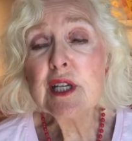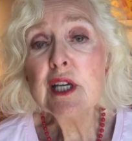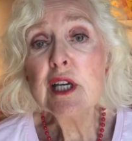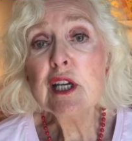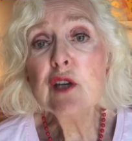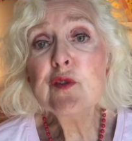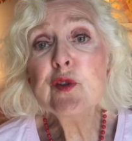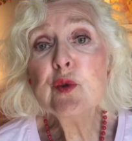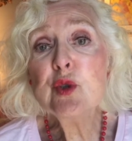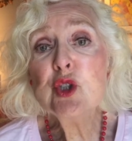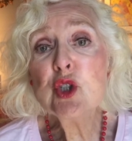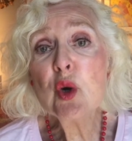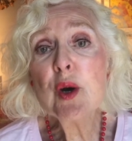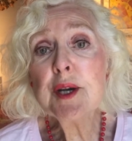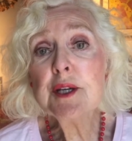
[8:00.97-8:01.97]
If you
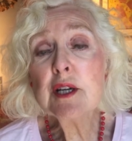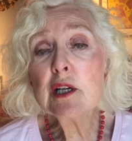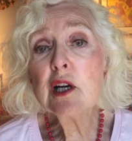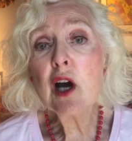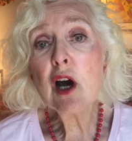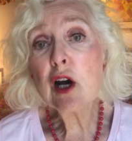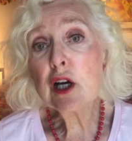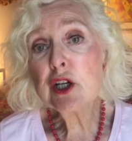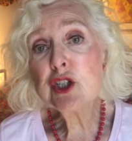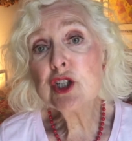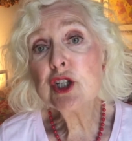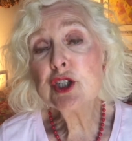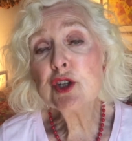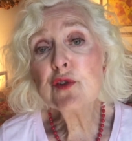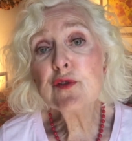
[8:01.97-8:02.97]
join our cause and
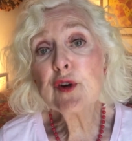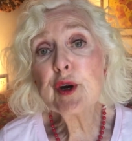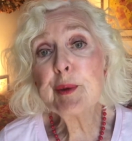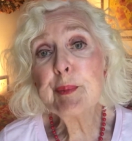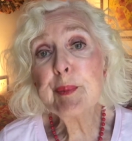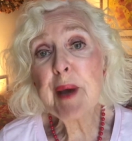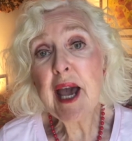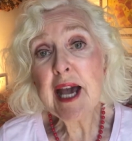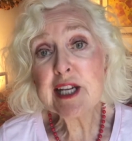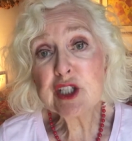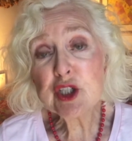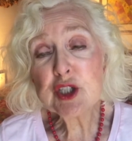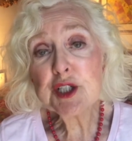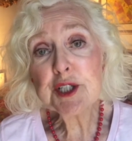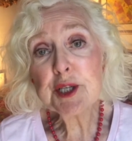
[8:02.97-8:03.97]
you're very
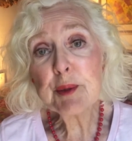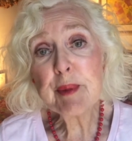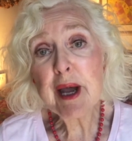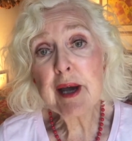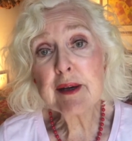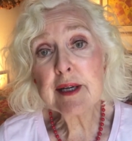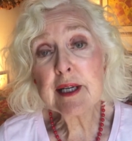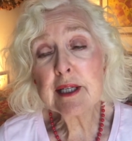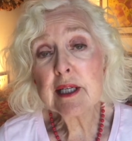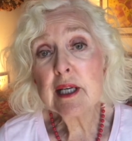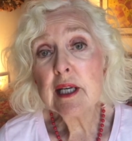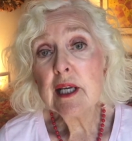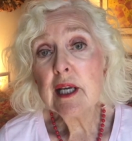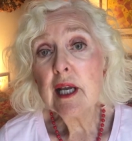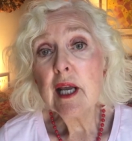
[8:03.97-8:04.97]
passionate about it,
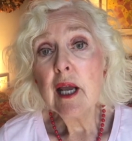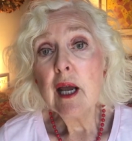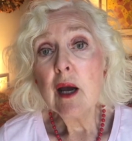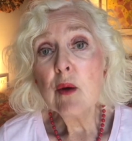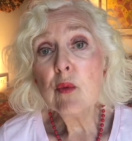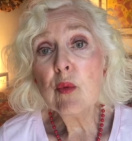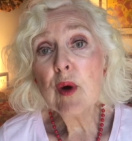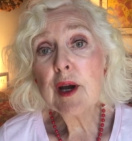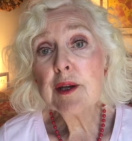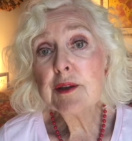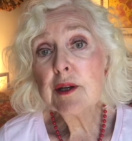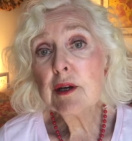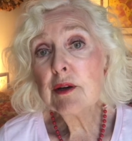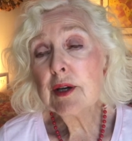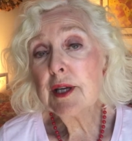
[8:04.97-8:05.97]

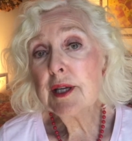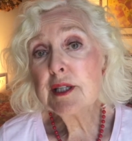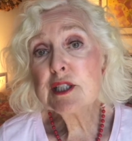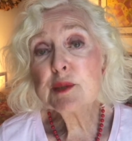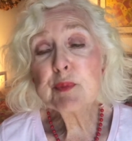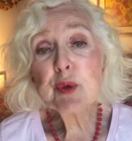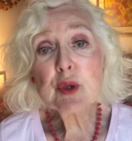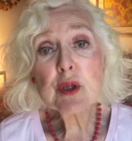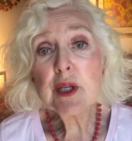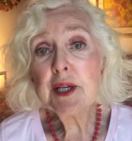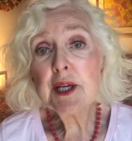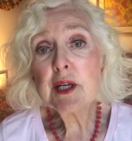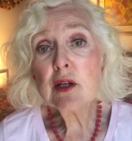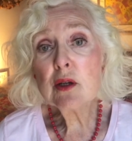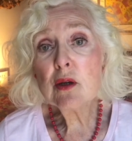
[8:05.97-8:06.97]
whether it's
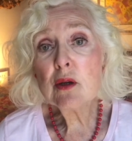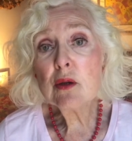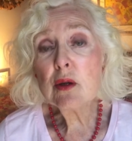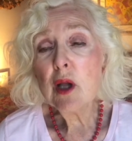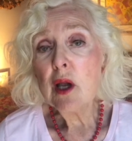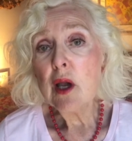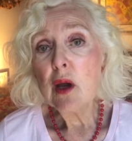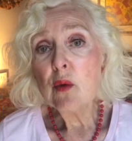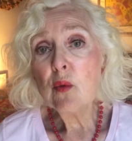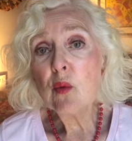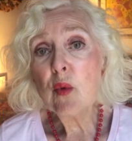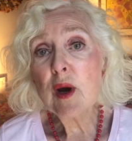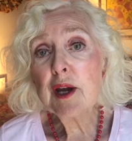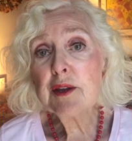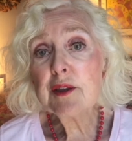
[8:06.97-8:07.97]
political,
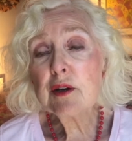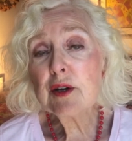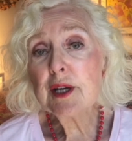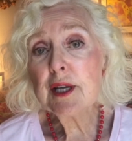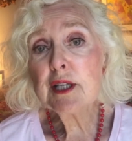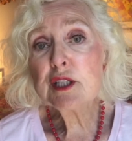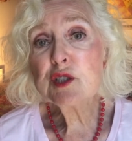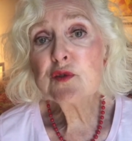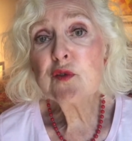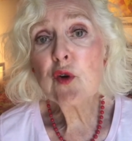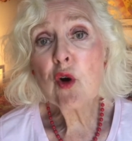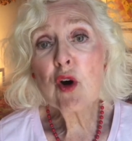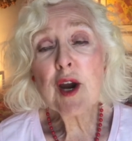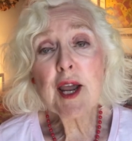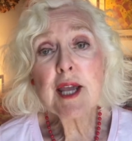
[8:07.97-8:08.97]
whether it's
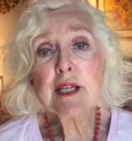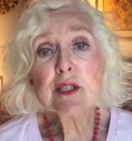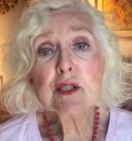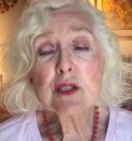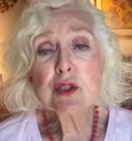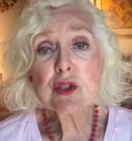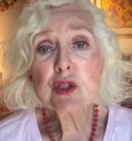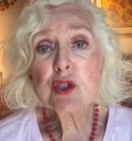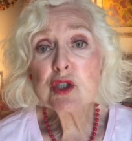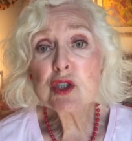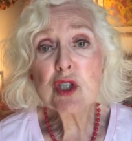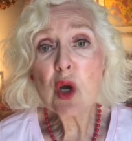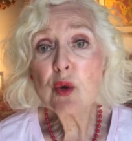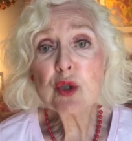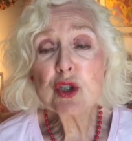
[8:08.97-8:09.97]
for a
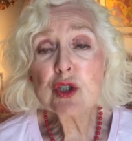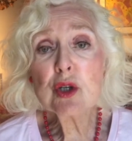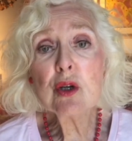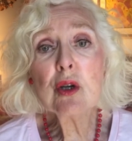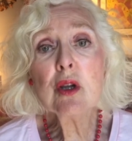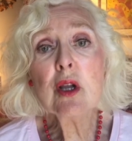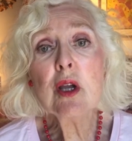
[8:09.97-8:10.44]
social